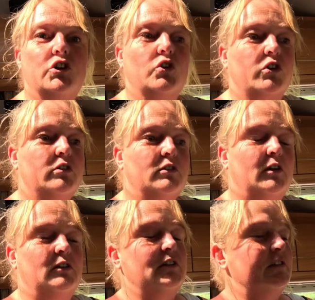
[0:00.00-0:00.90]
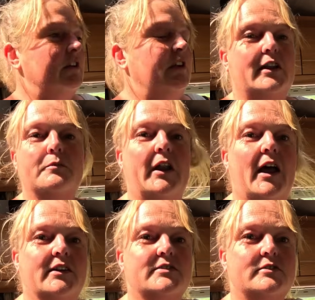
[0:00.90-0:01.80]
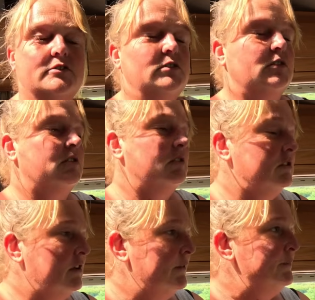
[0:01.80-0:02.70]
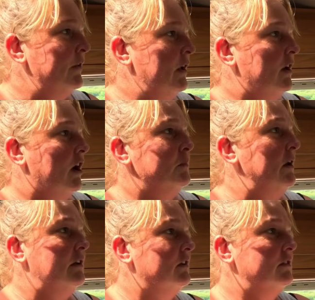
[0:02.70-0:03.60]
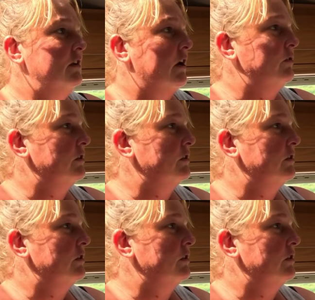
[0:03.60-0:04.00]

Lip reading: look, oh, in them nets. Oh, I mean, you know,